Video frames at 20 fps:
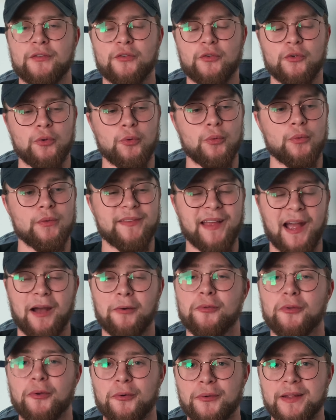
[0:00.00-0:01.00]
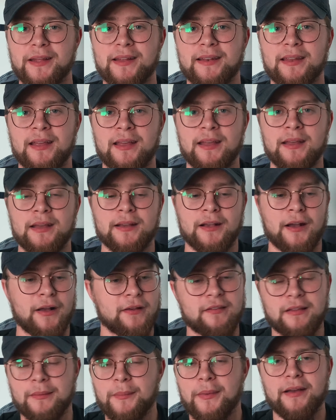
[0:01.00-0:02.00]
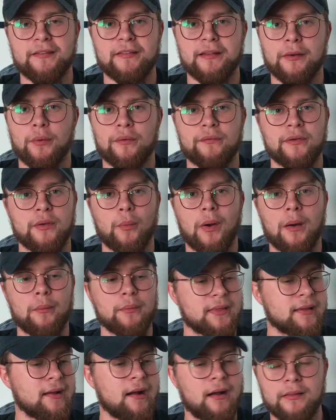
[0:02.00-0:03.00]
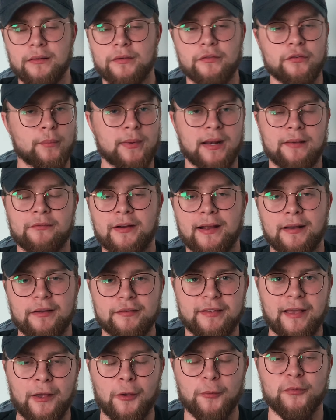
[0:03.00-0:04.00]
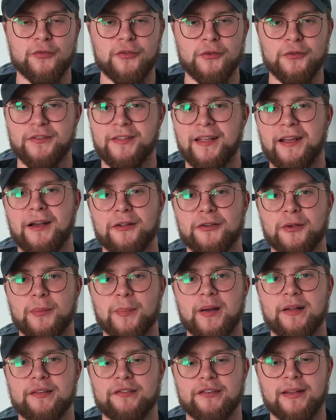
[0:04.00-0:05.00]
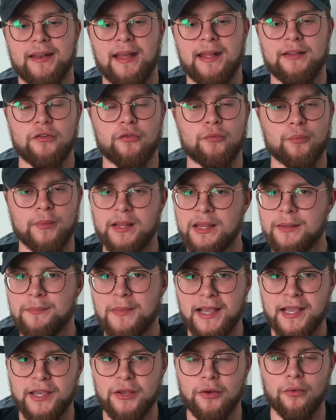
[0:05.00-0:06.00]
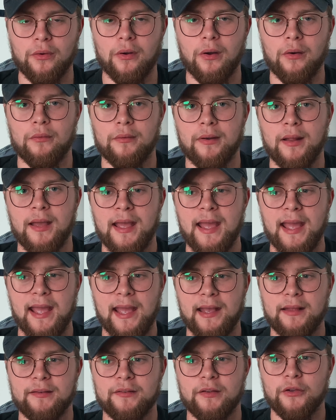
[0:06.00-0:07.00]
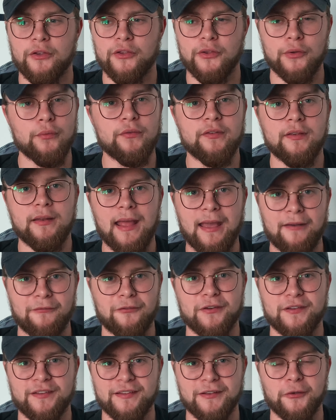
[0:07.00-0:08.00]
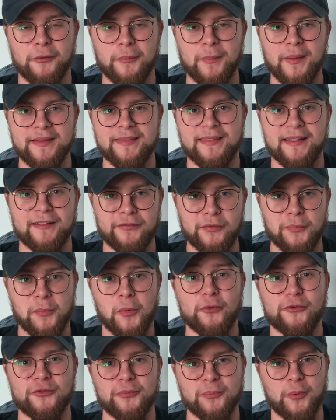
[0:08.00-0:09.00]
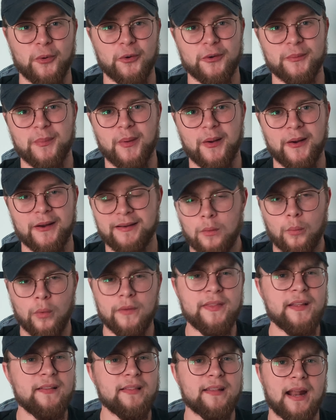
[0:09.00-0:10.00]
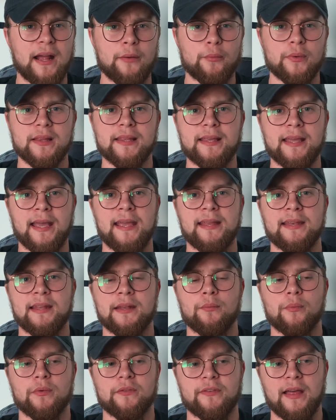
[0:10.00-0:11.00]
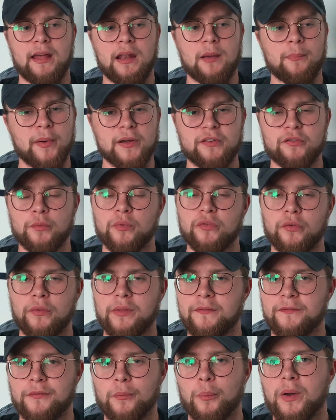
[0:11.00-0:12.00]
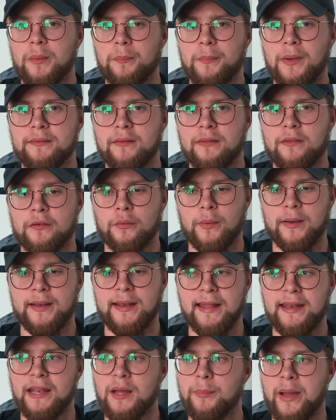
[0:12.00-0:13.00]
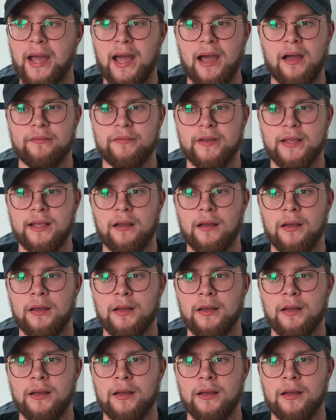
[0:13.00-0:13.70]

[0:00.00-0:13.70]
to download it, customize it however you want with colors or whatever else helps you stay on your budget, and just really make it your own and use it every single month. That's the most important part. One thing that I really hated was that a budget was only for 1 month, so I'd end up having